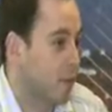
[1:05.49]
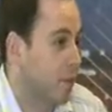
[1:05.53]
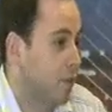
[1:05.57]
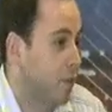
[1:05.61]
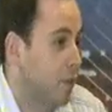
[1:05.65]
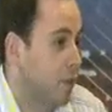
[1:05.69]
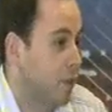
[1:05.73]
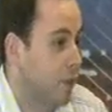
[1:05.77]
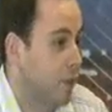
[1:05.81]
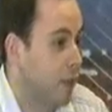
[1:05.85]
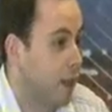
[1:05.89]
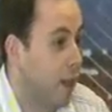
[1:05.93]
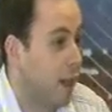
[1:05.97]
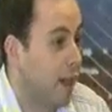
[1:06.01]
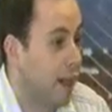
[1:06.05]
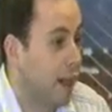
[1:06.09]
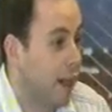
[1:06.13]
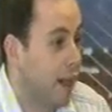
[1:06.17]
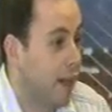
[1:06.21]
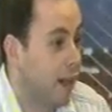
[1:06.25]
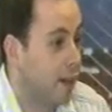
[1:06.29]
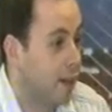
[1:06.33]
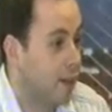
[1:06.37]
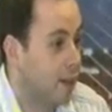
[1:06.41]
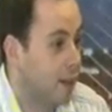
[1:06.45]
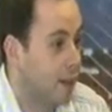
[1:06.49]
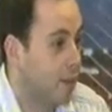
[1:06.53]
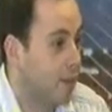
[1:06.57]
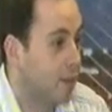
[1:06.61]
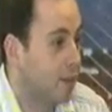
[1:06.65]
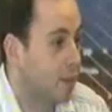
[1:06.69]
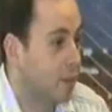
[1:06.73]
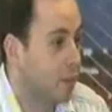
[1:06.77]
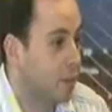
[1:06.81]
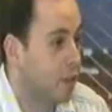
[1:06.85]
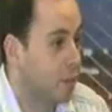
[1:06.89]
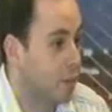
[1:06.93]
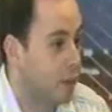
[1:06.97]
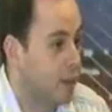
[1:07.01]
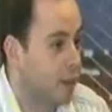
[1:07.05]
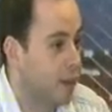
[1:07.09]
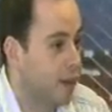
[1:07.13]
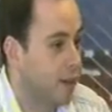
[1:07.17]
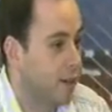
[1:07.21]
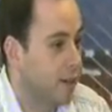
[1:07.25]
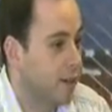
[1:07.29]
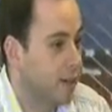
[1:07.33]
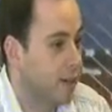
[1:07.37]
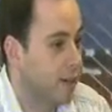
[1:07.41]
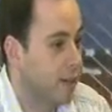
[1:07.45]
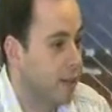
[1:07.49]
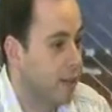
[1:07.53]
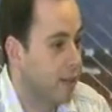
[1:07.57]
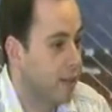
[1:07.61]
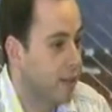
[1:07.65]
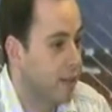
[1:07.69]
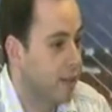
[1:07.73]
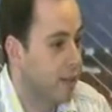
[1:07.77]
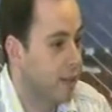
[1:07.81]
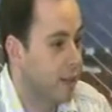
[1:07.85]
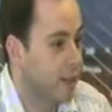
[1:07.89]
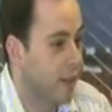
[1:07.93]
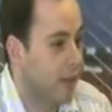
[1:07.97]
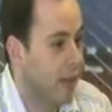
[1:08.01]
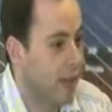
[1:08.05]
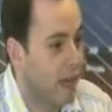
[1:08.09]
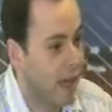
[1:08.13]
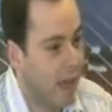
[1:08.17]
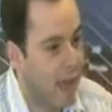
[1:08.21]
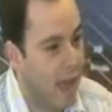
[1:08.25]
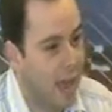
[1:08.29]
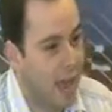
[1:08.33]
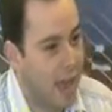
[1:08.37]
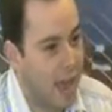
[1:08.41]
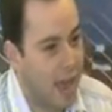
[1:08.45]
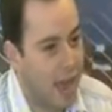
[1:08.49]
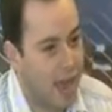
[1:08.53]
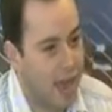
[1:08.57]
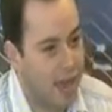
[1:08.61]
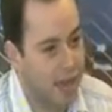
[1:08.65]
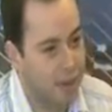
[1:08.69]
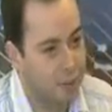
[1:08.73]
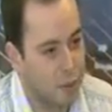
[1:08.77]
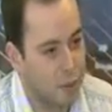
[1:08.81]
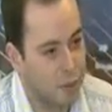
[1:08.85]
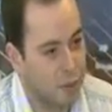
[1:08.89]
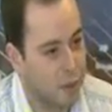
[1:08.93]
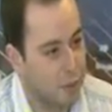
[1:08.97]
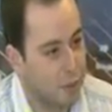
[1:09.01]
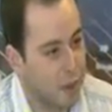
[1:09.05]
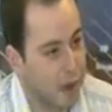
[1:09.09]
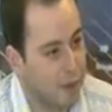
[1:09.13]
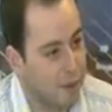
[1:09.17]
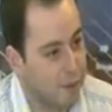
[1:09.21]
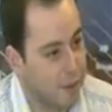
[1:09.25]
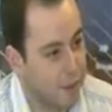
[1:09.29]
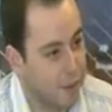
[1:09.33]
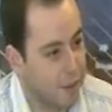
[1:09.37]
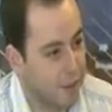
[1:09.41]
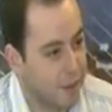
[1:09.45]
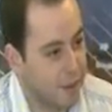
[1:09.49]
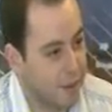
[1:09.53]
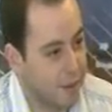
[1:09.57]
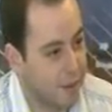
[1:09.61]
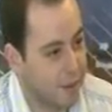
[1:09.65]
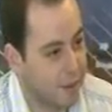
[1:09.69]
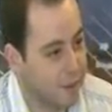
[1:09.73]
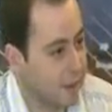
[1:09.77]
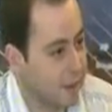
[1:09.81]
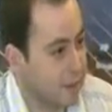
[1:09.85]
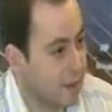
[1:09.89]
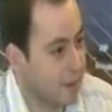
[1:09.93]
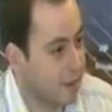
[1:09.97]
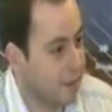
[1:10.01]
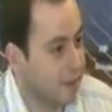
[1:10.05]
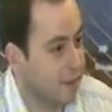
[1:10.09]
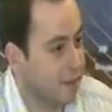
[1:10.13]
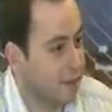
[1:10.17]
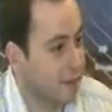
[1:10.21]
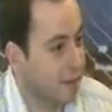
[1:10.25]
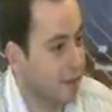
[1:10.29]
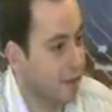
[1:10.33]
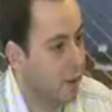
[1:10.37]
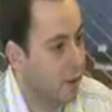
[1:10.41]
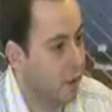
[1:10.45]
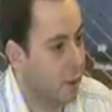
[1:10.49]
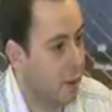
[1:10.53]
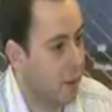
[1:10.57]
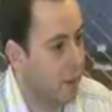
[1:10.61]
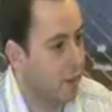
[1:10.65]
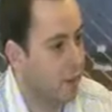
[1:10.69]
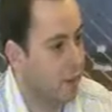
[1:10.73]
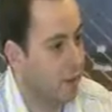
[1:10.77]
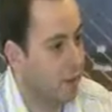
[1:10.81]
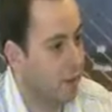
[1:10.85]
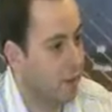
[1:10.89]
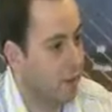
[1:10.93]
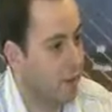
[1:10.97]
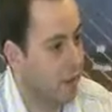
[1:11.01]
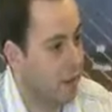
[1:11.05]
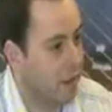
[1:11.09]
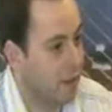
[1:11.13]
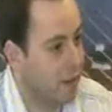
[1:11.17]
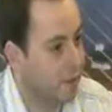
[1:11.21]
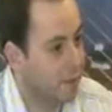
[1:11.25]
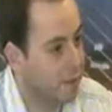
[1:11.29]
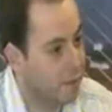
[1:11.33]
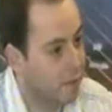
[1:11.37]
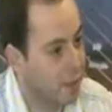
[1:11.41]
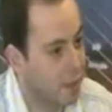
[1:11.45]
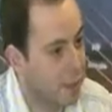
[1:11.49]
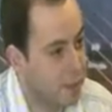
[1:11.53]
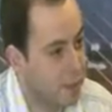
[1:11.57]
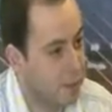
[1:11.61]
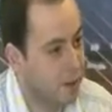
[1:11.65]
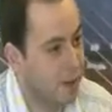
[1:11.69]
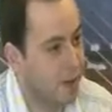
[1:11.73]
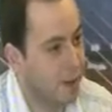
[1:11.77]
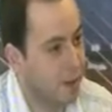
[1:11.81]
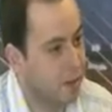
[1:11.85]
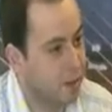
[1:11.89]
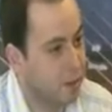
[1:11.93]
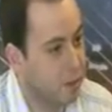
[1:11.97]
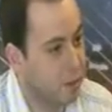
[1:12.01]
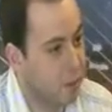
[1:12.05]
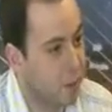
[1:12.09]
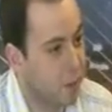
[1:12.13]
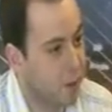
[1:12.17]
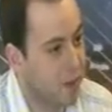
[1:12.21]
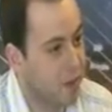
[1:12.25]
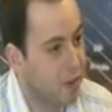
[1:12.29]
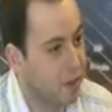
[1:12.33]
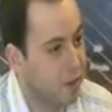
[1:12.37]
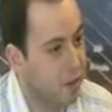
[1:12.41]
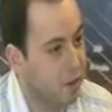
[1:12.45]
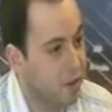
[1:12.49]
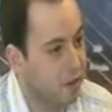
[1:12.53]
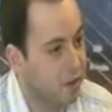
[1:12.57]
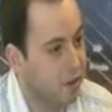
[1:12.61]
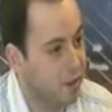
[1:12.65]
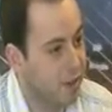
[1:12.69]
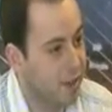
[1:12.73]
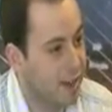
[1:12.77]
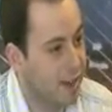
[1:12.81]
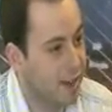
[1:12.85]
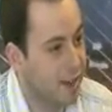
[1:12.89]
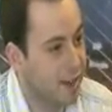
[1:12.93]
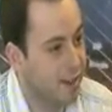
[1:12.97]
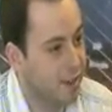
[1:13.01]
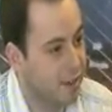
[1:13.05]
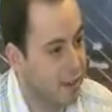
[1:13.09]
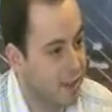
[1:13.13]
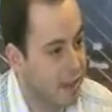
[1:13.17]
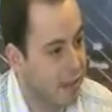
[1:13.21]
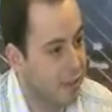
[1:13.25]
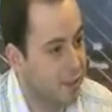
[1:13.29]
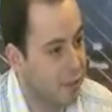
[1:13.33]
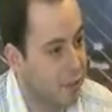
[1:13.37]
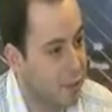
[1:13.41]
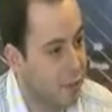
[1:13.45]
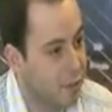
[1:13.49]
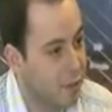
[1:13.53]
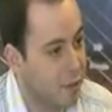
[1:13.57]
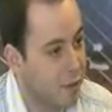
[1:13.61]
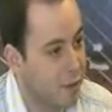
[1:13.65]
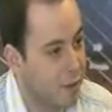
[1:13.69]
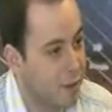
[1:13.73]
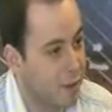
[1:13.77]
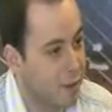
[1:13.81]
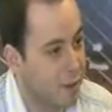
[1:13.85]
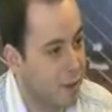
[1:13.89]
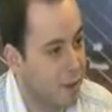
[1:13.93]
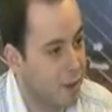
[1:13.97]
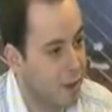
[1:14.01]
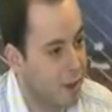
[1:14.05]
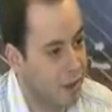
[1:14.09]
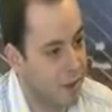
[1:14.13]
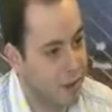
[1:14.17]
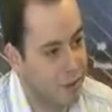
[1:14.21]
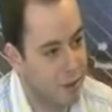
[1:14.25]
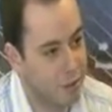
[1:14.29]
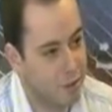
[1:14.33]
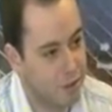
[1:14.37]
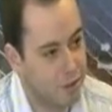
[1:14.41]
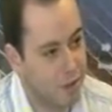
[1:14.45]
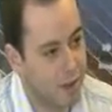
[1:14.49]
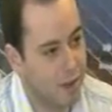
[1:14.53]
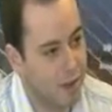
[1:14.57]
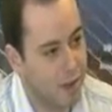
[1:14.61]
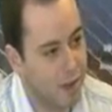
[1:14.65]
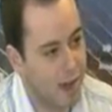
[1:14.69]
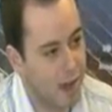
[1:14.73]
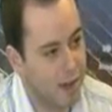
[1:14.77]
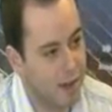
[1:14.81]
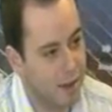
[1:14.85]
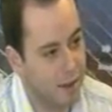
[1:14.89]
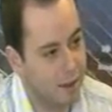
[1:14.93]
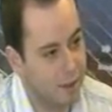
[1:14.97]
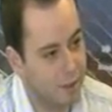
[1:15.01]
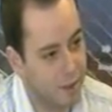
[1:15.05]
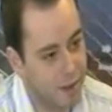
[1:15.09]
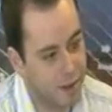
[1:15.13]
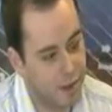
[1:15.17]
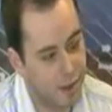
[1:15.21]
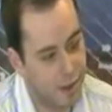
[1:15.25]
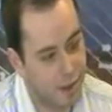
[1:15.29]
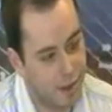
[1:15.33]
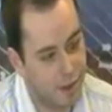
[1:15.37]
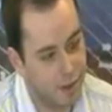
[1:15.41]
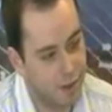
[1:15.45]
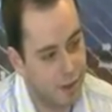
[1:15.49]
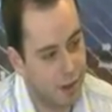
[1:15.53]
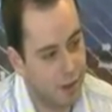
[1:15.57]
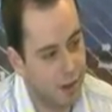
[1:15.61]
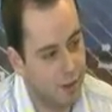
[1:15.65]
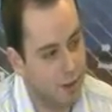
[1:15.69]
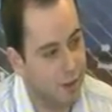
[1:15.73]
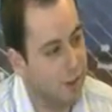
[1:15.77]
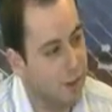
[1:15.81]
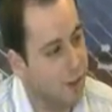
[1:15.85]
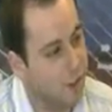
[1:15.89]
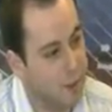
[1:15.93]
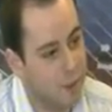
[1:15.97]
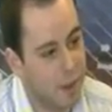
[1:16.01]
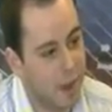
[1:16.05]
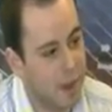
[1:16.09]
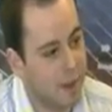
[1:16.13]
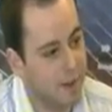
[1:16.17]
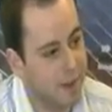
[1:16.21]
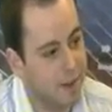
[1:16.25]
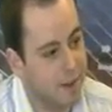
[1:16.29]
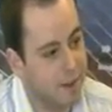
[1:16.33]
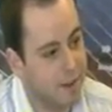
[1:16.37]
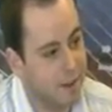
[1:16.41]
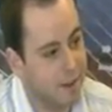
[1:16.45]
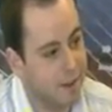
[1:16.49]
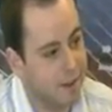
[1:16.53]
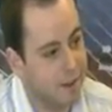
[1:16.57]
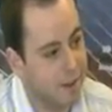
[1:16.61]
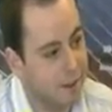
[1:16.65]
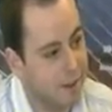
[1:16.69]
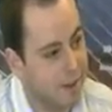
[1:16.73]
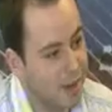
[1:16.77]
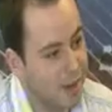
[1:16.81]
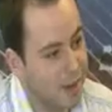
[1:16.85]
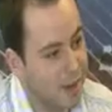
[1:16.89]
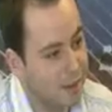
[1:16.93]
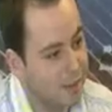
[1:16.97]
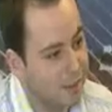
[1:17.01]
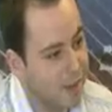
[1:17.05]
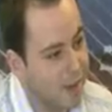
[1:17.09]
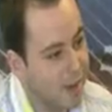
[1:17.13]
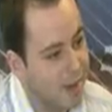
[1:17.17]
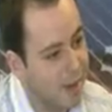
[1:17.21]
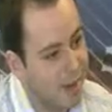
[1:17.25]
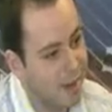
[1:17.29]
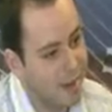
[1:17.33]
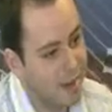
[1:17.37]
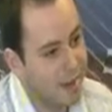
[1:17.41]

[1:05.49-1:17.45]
If you are healthy, you're actually in the minority. And what's so baffling about this is, as you mentioned yourself, people are actually more interested in health than ever before. So it's not a lack of interest or complacency on our behalf.